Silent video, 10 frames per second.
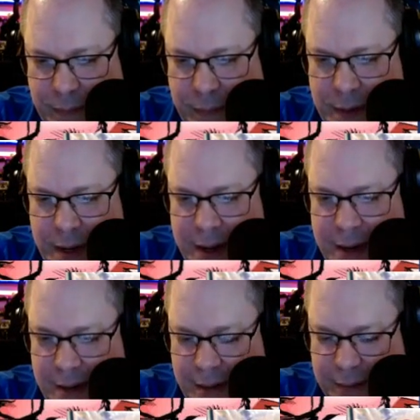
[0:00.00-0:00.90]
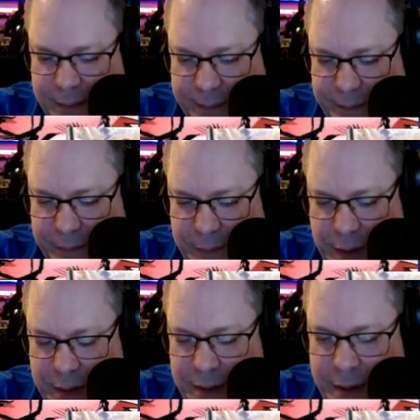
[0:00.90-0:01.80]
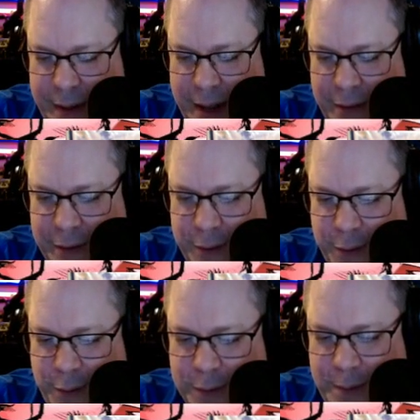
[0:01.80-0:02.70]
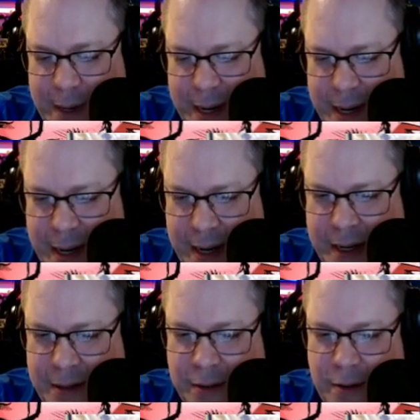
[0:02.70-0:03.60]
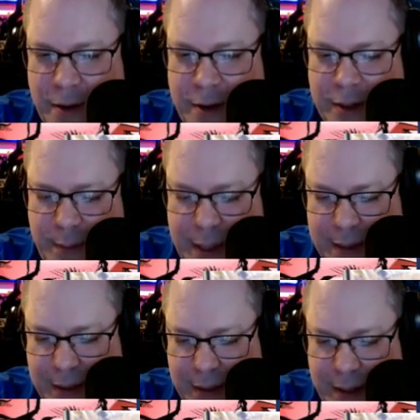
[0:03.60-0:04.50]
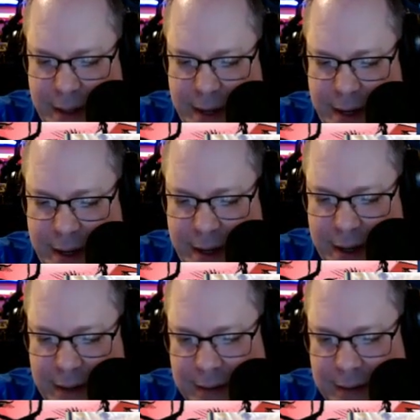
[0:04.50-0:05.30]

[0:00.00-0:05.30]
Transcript: Yeah. yeah. So now the circle's meeting, and Zahara's basically like, uh,